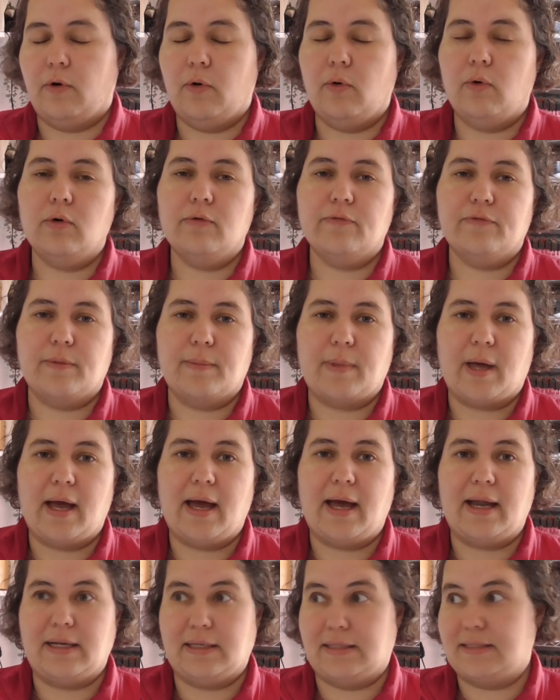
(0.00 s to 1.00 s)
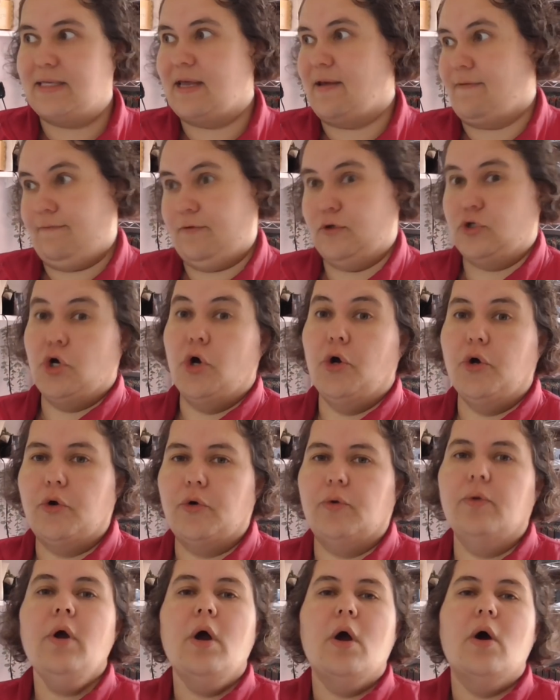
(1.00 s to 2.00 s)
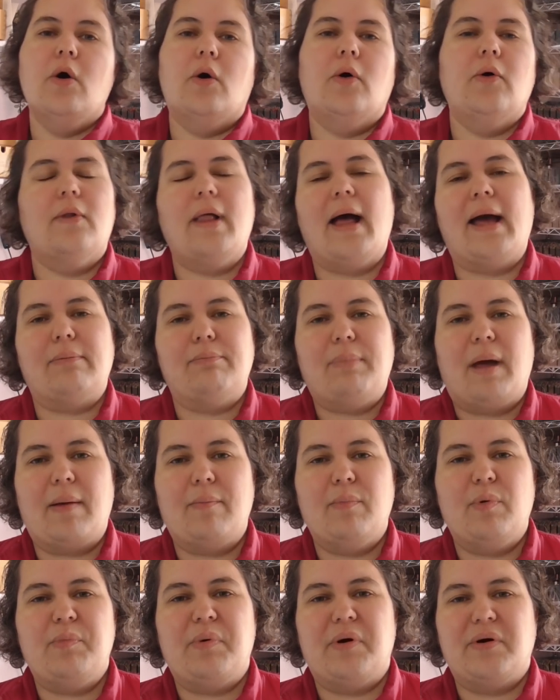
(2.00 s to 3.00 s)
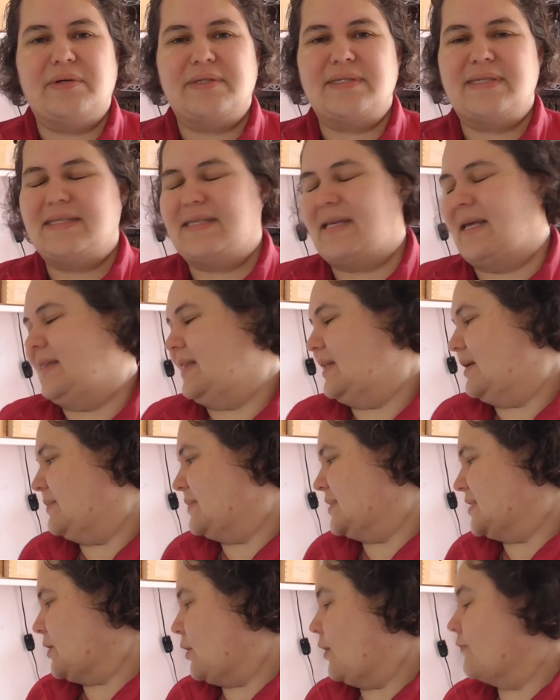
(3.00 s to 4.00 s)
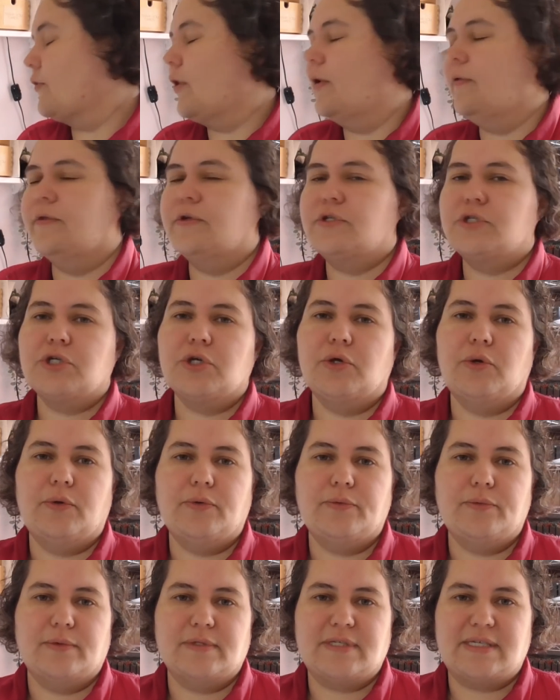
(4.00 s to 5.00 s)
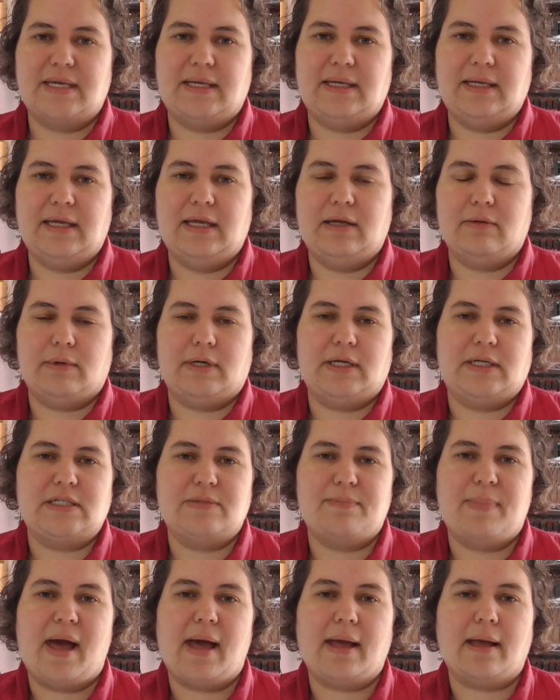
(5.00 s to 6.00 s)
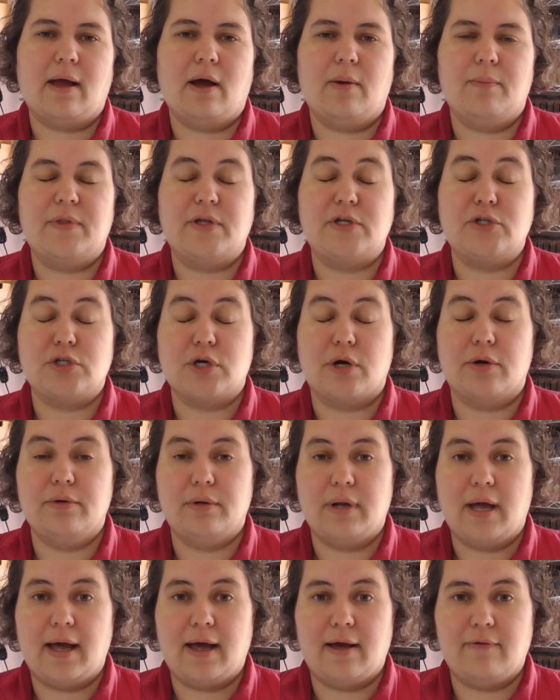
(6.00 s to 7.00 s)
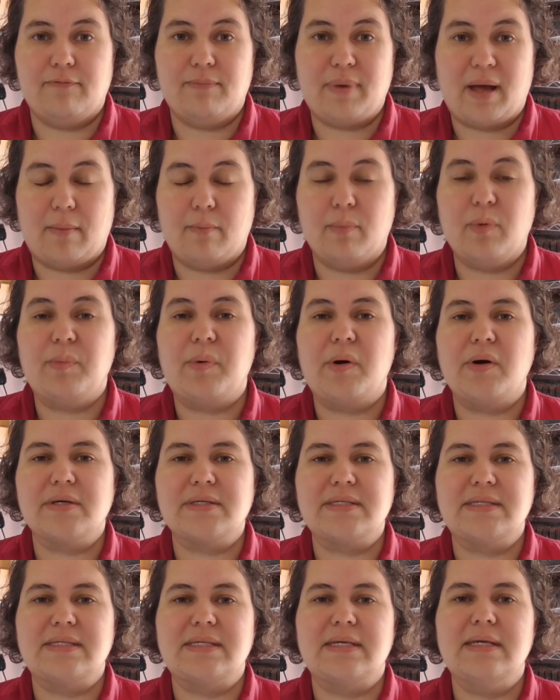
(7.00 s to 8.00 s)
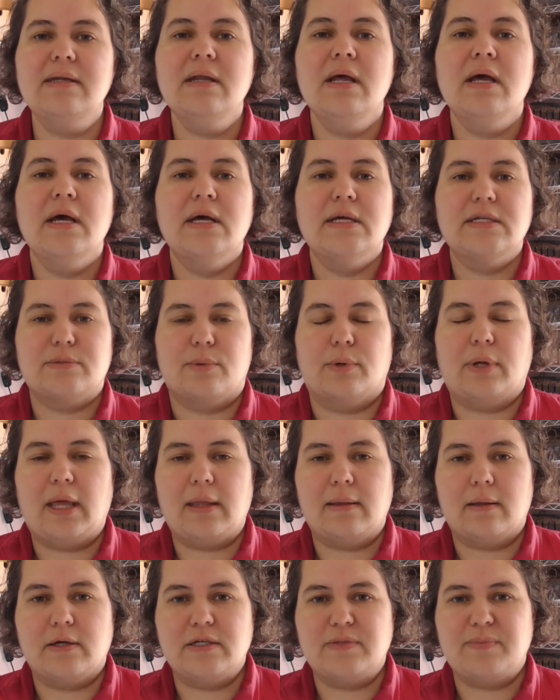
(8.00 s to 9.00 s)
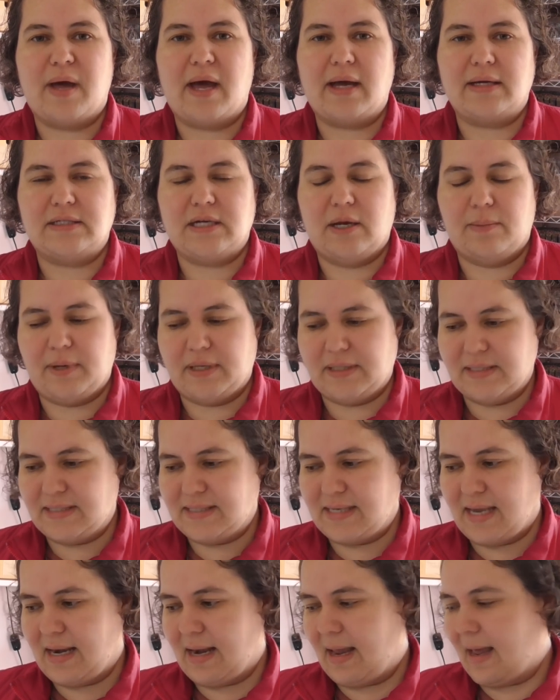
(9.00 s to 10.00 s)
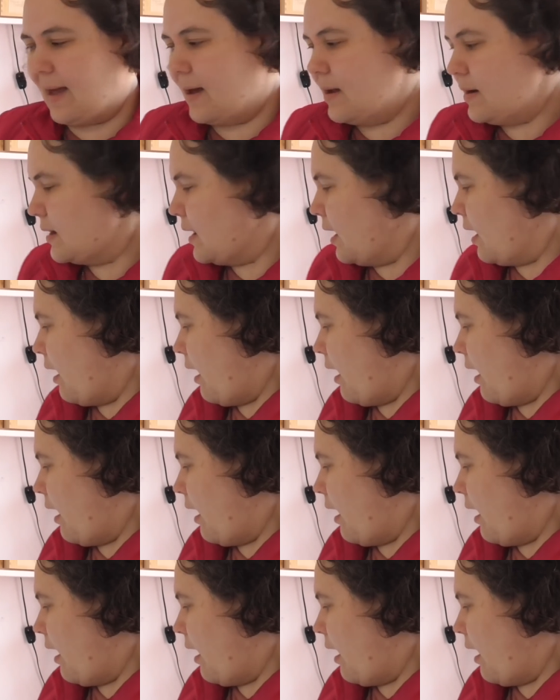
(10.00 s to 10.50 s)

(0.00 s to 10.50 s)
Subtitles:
all of them I had except for 2 all had pamper boxes in them. So I've got the 2 sitting here ready to pack up that don't have pamper boxes in, so we'll get those packed up and sent out.